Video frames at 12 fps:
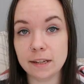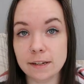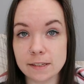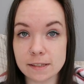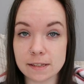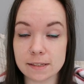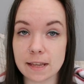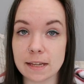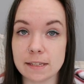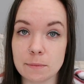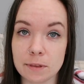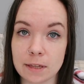Needless to say,
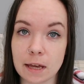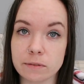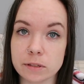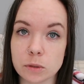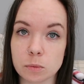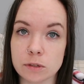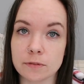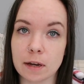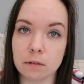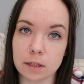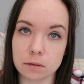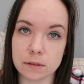Timothy Evans was
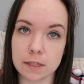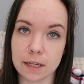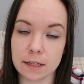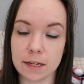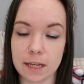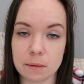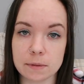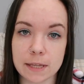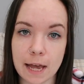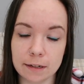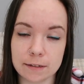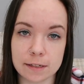found guilty, and he was
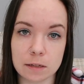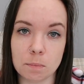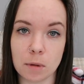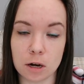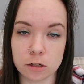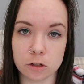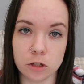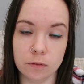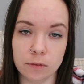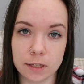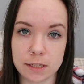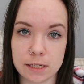hanged in March
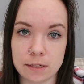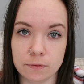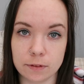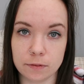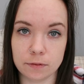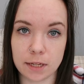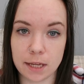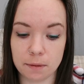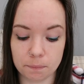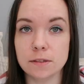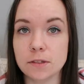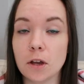of
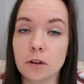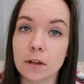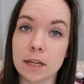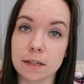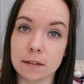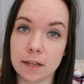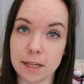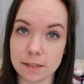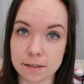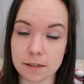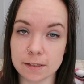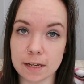1950. So in
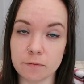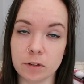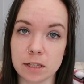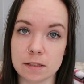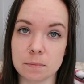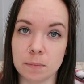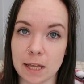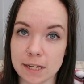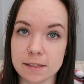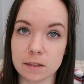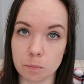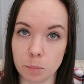Inside 10 Rillington
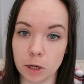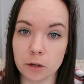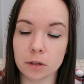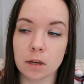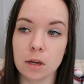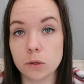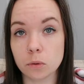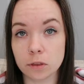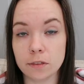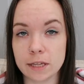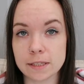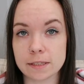Place, the book, the
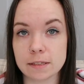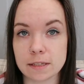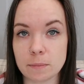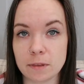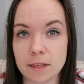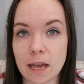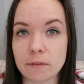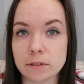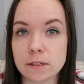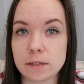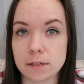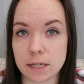author thinks that Timothy
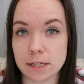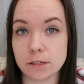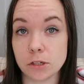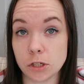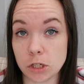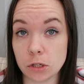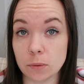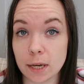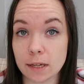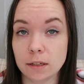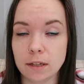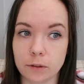Evans did do it.